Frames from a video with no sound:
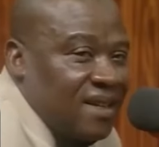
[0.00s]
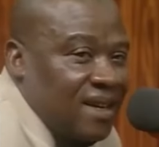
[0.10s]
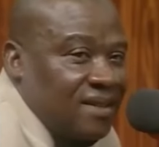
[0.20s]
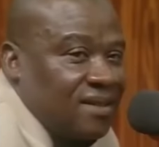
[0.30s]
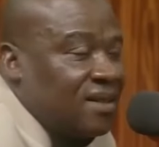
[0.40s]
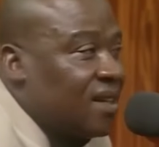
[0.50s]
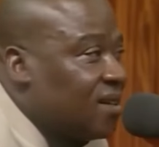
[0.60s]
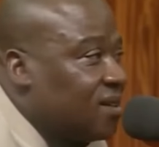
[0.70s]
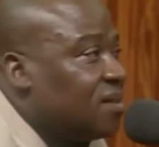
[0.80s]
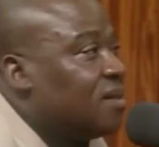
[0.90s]
that,
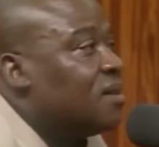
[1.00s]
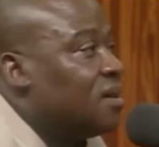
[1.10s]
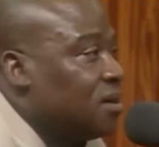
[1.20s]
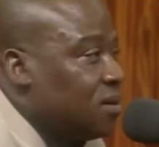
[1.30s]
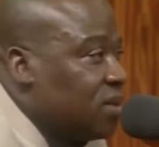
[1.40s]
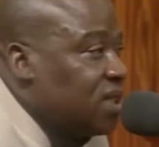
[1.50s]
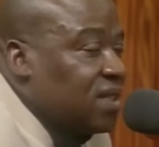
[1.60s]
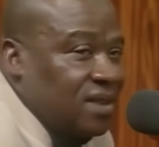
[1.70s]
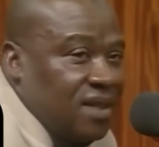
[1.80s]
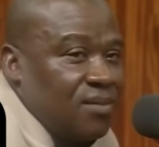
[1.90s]
then,
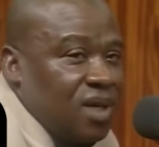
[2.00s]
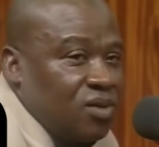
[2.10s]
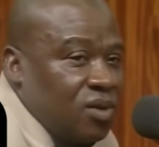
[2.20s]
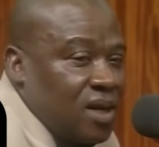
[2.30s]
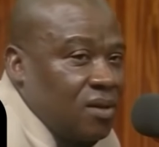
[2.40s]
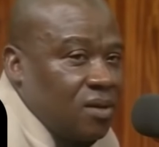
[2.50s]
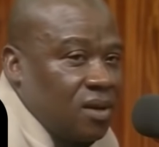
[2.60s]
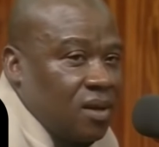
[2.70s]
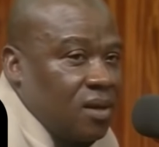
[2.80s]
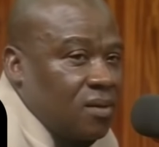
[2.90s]
Mr. Chairman, you
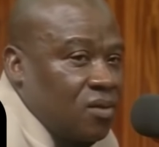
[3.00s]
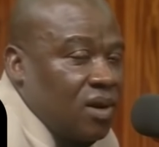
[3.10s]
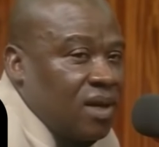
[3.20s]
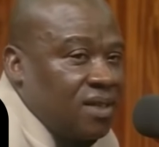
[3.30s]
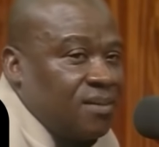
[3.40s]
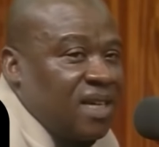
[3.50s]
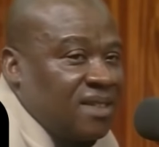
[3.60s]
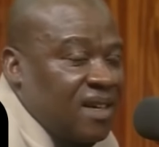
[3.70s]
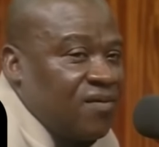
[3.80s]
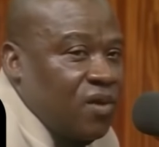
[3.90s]
can correct me. I
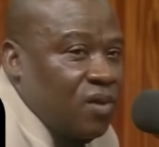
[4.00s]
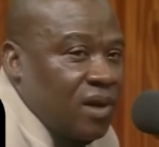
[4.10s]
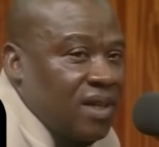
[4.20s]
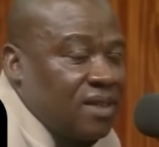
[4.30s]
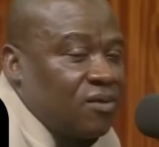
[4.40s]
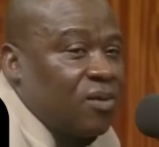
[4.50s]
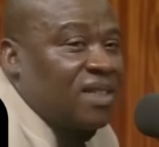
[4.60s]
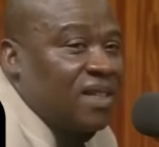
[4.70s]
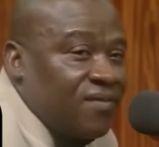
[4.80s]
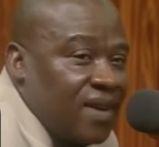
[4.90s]
stand for correction.
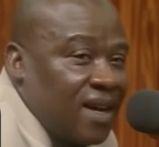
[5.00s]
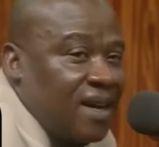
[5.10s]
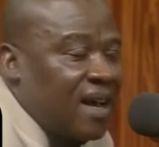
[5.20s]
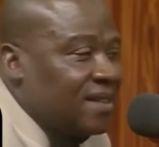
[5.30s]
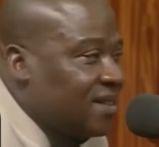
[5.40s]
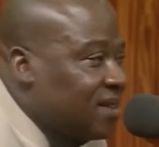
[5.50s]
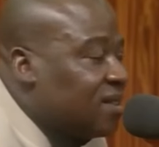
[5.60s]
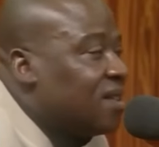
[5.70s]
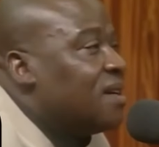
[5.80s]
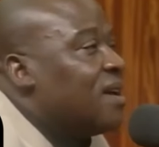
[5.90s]
Whatever I did,
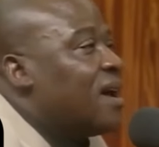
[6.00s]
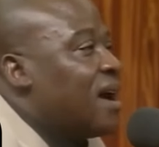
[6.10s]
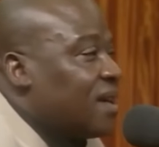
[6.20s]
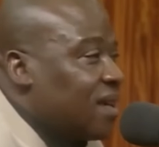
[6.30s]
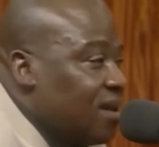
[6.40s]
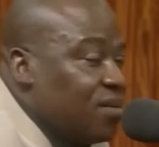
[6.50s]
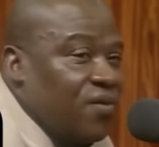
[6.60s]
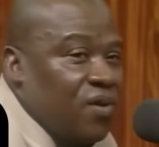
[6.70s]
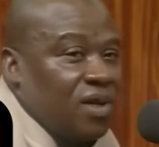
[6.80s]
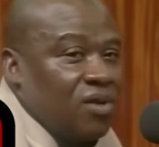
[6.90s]
I came
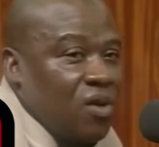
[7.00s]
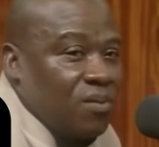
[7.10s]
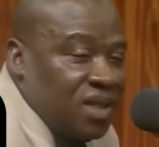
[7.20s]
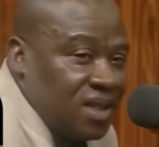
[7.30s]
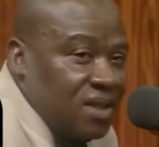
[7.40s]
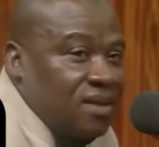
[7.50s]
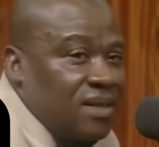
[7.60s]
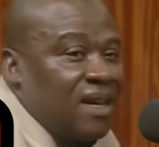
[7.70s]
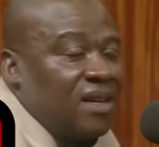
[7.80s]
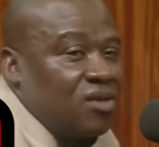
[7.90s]
before the commission
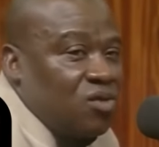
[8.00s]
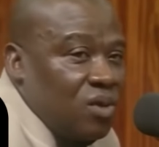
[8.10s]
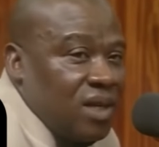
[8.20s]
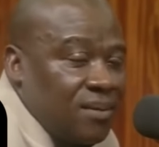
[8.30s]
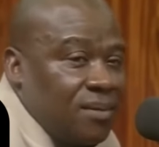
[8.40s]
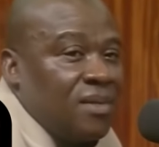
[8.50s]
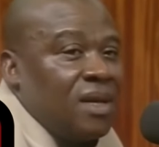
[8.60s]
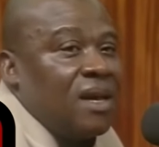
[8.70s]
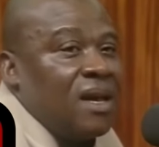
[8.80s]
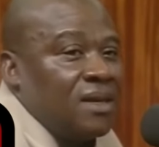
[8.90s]
and I told them
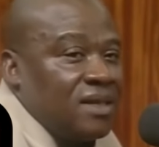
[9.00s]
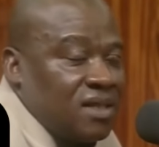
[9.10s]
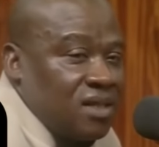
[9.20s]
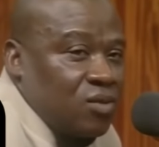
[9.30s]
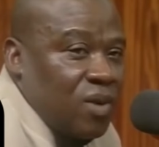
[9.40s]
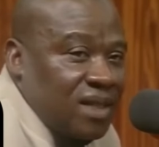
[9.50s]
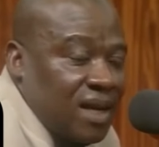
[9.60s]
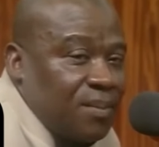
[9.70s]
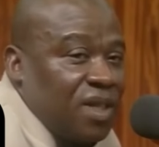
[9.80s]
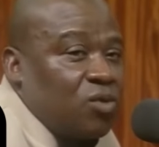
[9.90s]
this is what
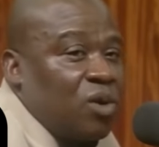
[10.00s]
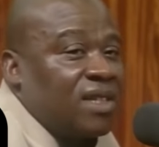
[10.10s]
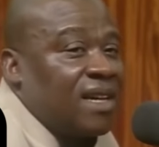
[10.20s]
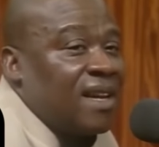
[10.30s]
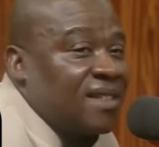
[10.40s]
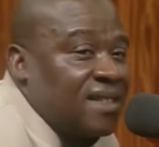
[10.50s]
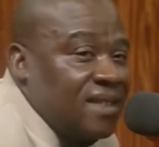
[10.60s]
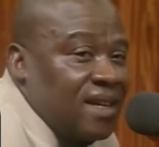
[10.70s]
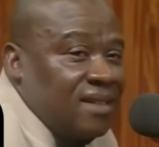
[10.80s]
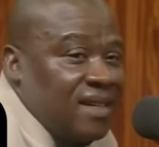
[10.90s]
happened. It was an
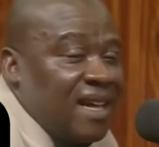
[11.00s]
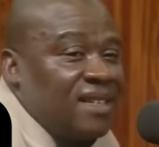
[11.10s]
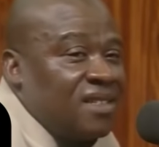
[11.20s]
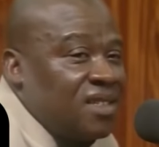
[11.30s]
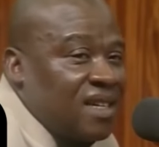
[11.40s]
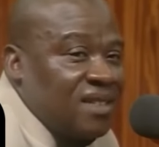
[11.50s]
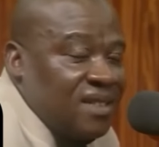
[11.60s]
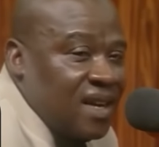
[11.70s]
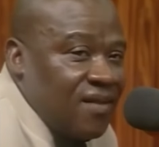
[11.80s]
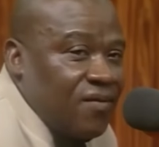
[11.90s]
accident. I didn't just
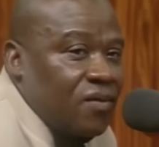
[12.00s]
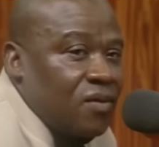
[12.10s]
drive